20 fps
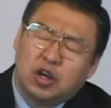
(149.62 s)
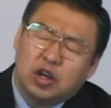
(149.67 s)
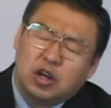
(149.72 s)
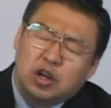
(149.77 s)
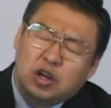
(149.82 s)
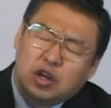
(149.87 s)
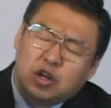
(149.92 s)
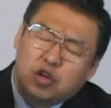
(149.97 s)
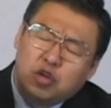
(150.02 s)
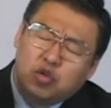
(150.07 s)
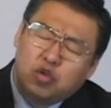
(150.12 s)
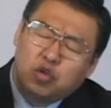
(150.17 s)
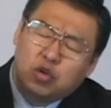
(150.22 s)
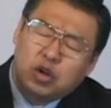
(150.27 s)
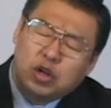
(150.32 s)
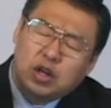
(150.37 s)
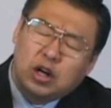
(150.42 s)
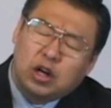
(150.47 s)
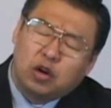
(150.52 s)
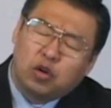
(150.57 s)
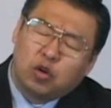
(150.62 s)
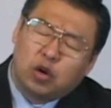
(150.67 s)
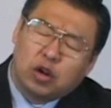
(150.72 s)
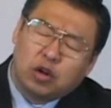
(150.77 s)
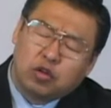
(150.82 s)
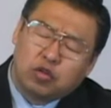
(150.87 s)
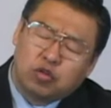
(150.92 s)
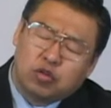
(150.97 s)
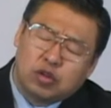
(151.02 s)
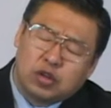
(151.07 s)
The world is
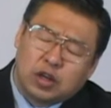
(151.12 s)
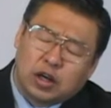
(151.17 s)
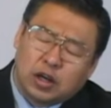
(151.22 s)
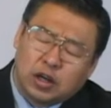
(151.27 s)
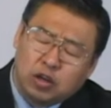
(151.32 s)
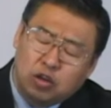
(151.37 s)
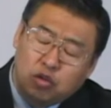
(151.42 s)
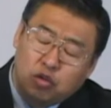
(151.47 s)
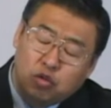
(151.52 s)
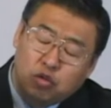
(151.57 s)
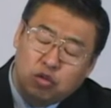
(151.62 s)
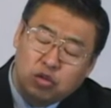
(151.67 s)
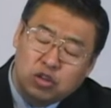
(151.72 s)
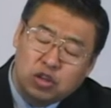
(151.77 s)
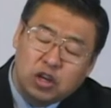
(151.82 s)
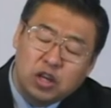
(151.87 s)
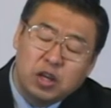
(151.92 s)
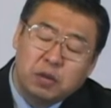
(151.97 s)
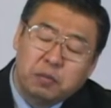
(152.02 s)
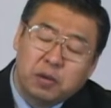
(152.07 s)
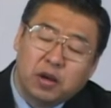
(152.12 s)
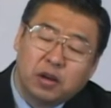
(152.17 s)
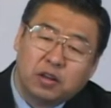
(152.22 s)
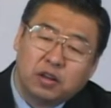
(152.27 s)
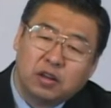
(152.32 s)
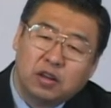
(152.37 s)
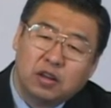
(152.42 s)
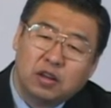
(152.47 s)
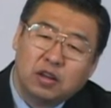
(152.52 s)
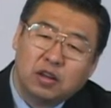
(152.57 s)
full of
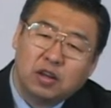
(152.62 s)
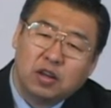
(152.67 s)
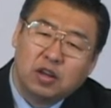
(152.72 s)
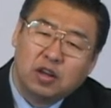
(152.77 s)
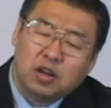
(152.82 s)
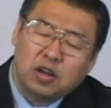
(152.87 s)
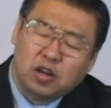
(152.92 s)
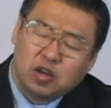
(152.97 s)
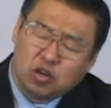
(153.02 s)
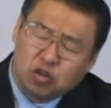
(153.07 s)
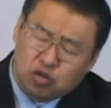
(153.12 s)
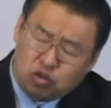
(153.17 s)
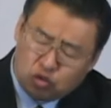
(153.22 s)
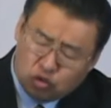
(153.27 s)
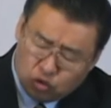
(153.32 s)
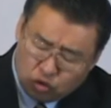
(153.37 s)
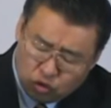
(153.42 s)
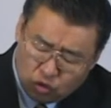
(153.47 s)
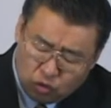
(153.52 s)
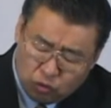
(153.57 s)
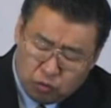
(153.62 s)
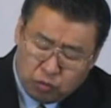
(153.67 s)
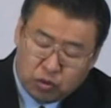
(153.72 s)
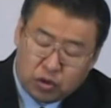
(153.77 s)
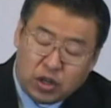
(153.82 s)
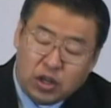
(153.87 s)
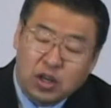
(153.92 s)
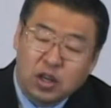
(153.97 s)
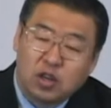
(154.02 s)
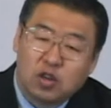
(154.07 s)
people who are not
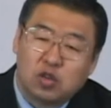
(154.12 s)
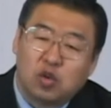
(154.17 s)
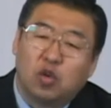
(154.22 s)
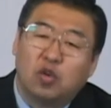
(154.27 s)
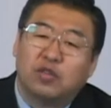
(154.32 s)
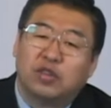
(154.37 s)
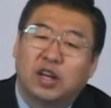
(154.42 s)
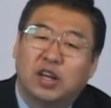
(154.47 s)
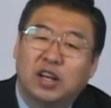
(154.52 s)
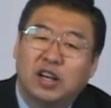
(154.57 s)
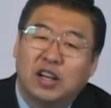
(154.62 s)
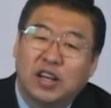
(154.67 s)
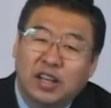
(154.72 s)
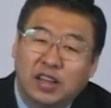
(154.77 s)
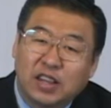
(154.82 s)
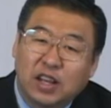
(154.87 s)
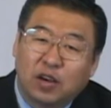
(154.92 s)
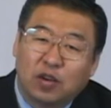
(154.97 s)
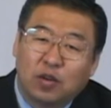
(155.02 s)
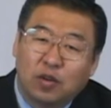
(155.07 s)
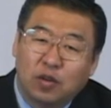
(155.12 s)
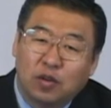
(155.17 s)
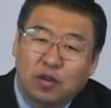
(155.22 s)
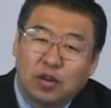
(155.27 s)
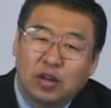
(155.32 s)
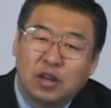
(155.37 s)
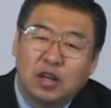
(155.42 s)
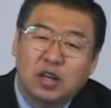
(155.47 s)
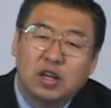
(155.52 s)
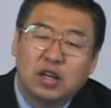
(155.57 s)
spiritually
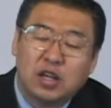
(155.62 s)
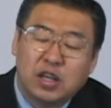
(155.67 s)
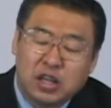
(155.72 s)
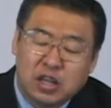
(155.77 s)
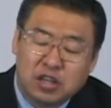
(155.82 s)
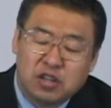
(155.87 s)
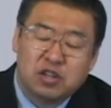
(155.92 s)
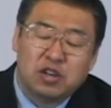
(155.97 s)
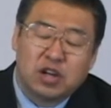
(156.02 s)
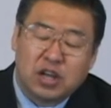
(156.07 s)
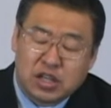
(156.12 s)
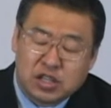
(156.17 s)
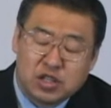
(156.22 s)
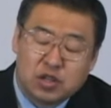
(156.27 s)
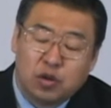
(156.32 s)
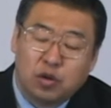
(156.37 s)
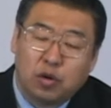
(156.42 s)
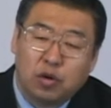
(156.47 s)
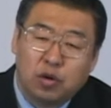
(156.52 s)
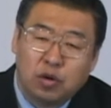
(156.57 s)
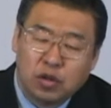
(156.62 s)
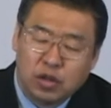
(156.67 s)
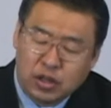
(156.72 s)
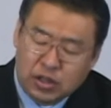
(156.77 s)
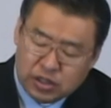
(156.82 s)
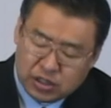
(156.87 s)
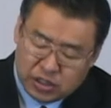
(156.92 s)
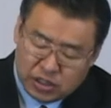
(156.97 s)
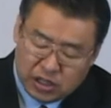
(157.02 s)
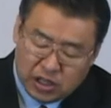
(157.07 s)
satisfied.
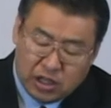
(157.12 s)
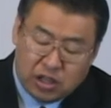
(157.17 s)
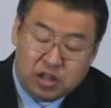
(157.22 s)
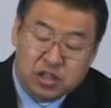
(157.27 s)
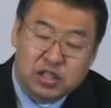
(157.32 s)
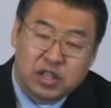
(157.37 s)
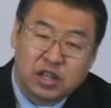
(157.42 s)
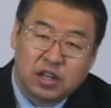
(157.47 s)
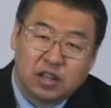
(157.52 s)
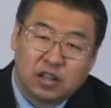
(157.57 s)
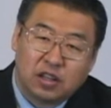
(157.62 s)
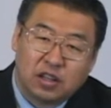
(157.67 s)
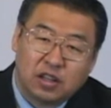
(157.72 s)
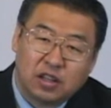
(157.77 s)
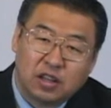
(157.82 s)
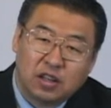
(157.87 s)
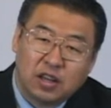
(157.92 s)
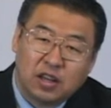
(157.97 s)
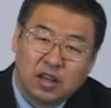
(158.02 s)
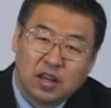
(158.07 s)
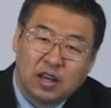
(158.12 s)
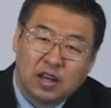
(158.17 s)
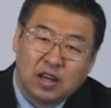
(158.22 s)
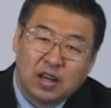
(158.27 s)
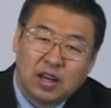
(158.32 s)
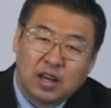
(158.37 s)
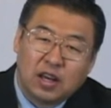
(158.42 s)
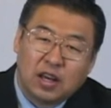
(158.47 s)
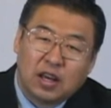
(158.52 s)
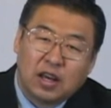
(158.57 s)
If a
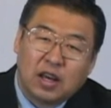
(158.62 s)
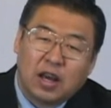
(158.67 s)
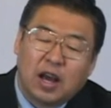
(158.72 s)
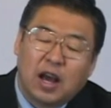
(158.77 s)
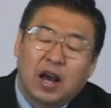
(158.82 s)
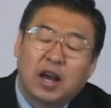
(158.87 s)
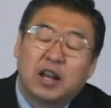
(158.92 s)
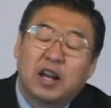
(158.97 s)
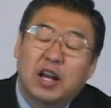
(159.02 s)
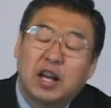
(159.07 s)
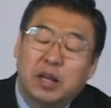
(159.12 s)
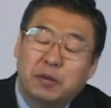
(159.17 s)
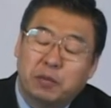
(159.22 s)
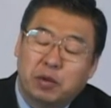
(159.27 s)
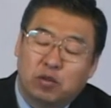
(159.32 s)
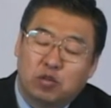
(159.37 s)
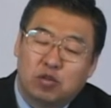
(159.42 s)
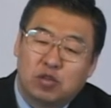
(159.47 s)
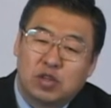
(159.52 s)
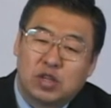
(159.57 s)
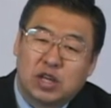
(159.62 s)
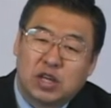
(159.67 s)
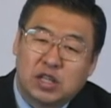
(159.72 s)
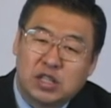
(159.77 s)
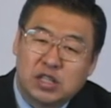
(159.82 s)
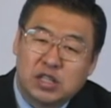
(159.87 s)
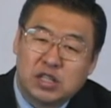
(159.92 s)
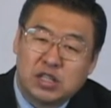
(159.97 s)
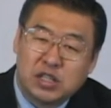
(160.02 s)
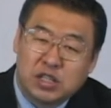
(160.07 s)
man became a
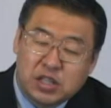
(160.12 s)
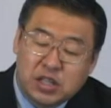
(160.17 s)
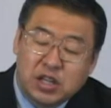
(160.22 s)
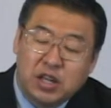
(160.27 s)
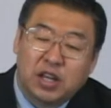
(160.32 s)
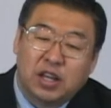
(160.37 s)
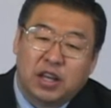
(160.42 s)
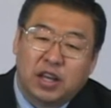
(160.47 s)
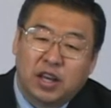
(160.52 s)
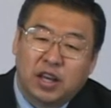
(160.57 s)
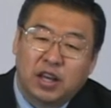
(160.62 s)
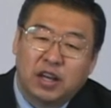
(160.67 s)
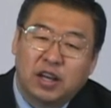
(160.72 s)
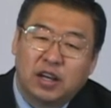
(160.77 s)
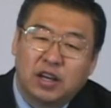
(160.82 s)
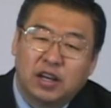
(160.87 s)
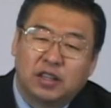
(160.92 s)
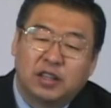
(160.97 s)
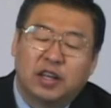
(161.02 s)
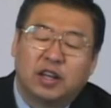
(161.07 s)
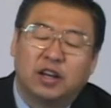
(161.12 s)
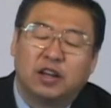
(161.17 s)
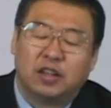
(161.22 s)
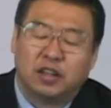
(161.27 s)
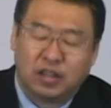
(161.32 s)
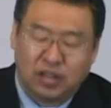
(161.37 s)
slave by himself,